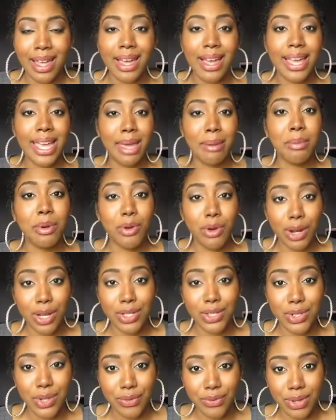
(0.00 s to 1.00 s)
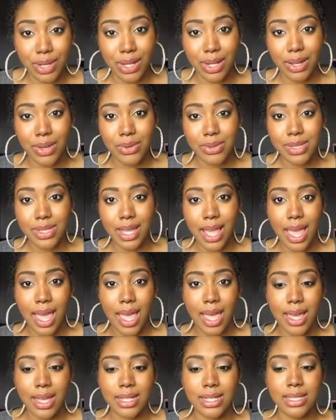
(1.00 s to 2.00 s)
I came across your videos.
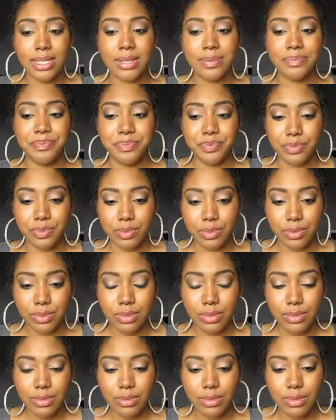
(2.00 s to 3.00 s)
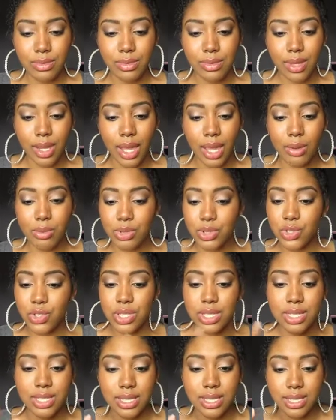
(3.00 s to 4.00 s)
And it was
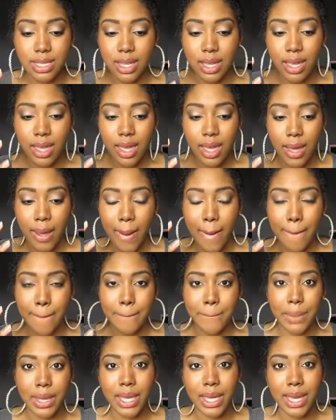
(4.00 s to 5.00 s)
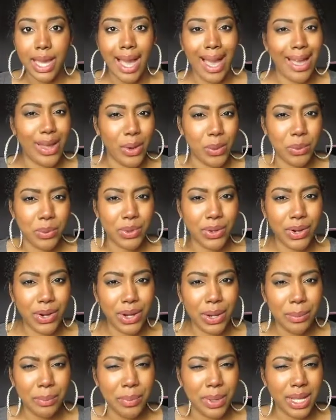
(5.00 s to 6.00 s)
just a big eye-opener
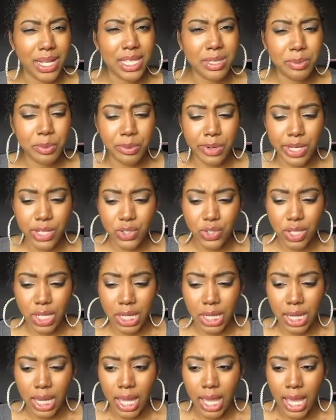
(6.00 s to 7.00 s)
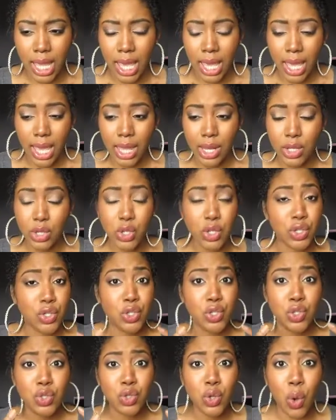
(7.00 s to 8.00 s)
and a big inspiration and you're
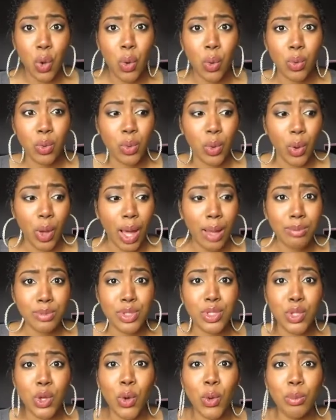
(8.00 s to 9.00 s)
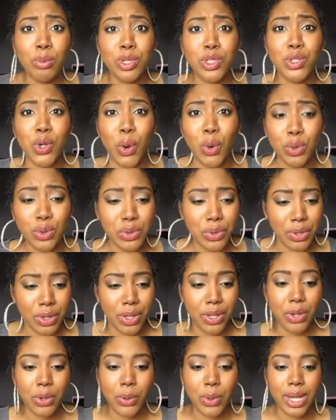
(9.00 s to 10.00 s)
so i'm so much older
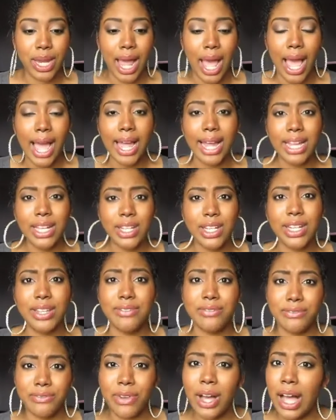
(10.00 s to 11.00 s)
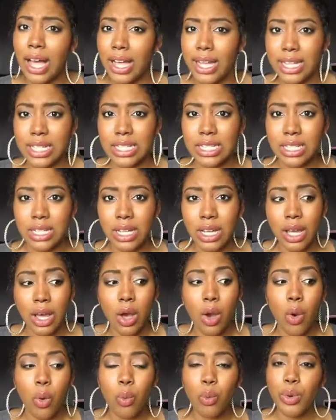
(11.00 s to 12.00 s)
than you and i couldn't find
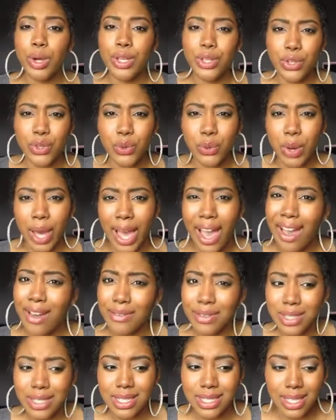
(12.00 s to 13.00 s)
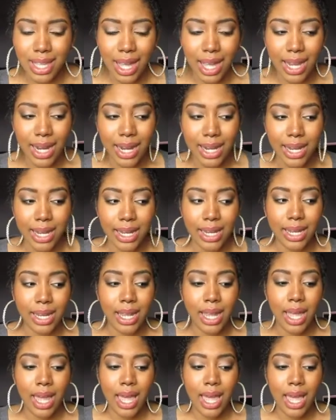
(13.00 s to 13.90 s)
what you have inside and